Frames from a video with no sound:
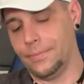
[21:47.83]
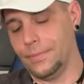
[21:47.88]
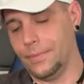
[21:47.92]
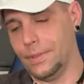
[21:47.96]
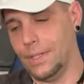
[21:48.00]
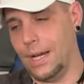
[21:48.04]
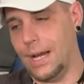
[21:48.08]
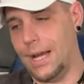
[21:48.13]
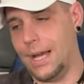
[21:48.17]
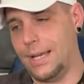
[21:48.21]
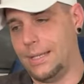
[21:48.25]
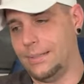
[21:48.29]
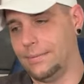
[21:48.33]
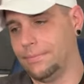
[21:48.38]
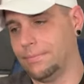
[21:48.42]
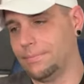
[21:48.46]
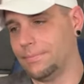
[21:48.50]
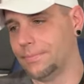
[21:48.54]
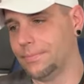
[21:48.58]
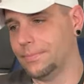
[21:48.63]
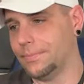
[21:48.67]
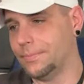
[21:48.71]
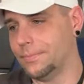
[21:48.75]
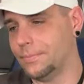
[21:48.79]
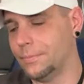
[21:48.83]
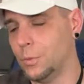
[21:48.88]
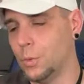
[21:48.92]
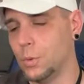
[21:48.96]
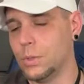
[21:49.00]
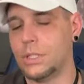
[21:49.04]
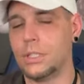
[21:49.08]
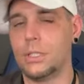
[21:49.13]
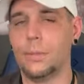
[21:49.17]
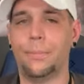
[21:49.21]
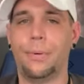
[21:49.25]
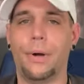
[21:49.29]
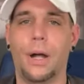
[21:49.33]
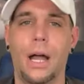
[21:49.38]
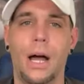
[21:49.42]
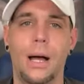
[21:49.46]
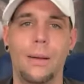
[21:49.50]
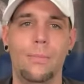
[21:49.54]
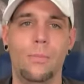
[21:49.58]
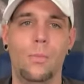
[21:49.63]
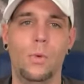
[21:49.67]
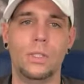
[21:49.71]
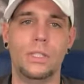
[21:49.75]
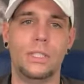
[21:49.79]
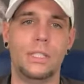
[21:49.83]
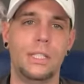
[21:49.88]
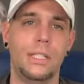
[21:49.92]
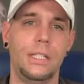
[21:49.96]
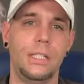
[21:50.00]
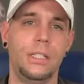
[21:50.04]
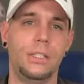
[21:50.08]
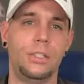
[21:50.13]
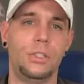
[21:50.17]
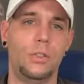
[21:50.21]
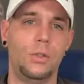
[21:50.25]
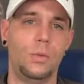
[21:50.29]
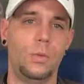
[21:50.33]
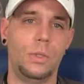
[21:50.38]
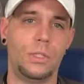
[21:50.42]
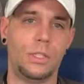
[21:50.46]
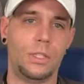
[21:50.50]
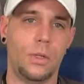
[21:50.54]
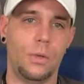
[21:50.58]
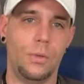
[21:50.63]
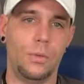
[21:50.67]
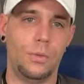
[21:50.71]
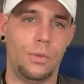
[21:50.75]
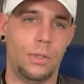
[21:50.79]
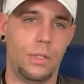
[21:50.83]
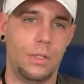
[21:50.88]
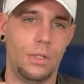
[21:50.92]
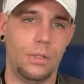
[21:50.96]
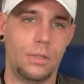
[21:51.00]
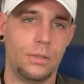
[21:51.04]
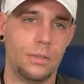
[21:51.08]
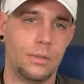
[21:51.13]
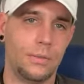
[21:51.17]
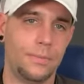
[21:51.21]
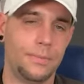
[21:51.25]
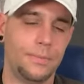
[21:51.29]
All right. What's the problem? What's the issue? What's going wrong?